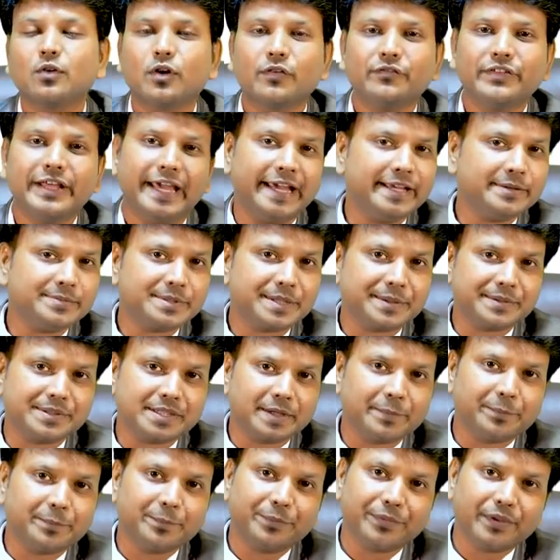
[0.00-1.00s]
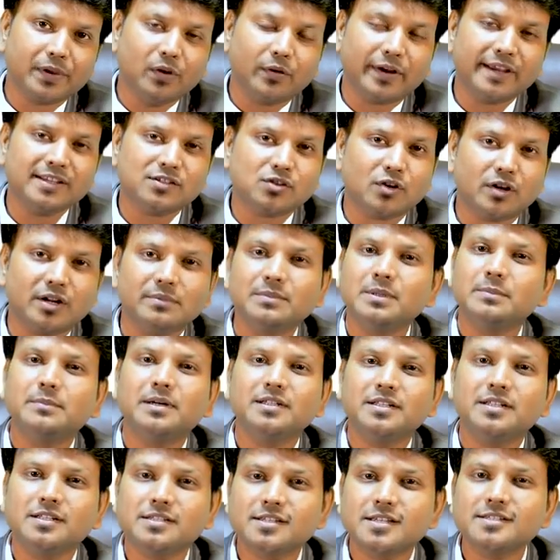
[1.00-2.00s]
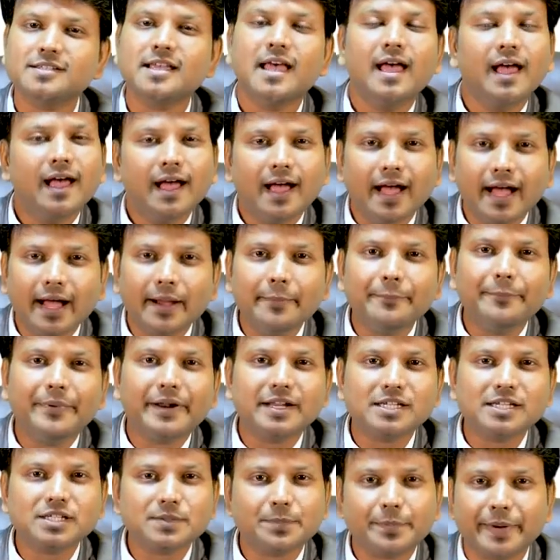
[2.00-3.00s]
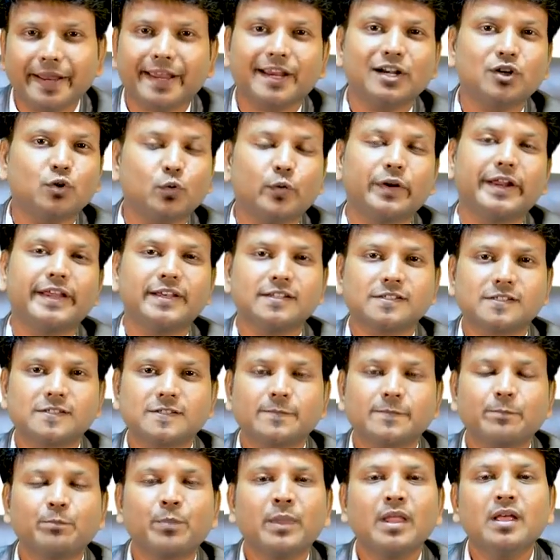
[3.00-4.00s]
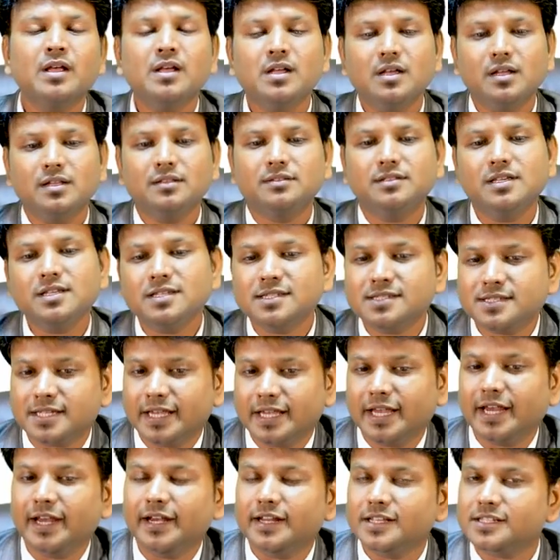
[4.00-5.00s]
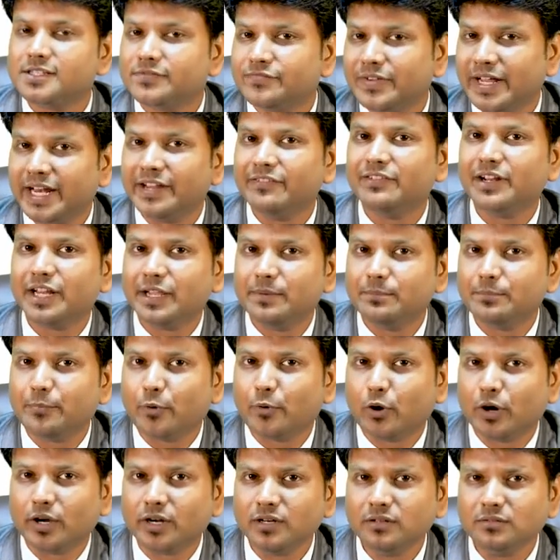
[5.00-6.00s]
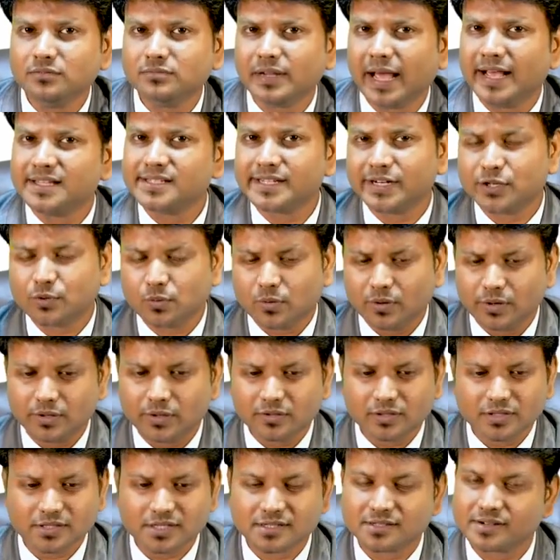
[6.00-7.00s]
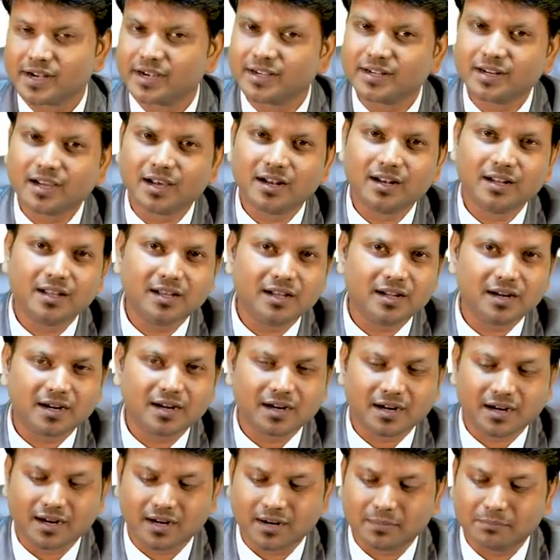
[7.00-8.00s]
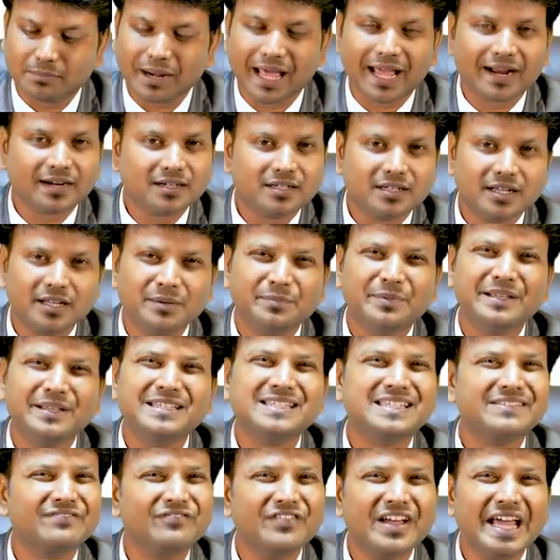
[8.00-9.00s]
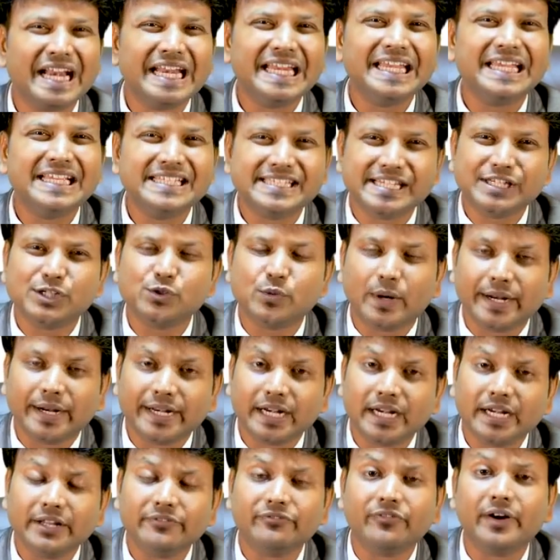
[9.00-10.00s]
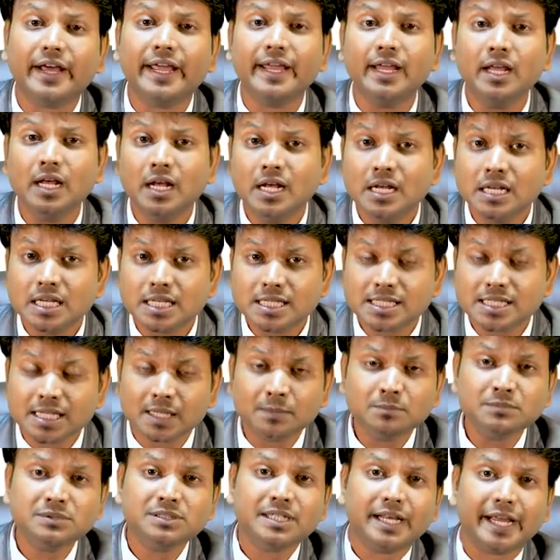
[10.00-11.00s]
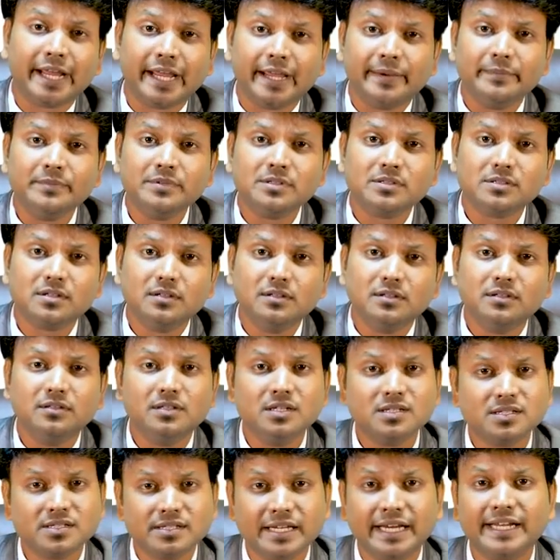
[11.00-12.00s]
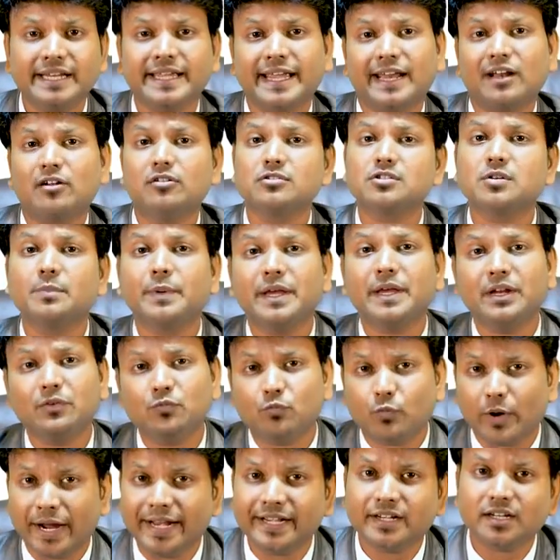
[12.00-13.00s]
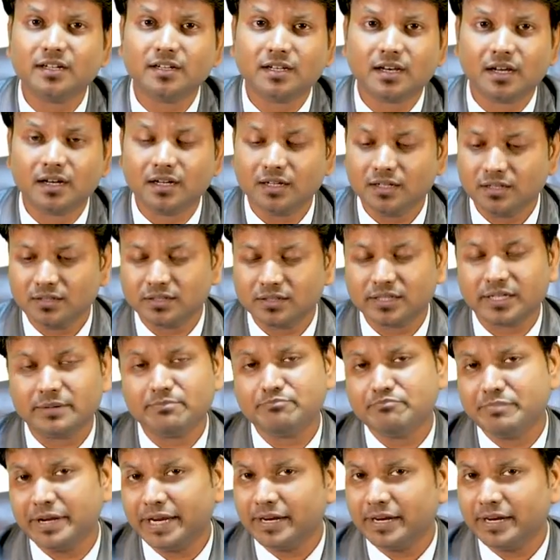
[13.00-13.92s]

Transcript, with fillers: one of the AIMS exam. Okay, so remember this is Abrus precatorius. This seed is very, very important. As I told you, this is red color, black tip. It's very easy to identify. Sometimes this seed can also be in white in color, tip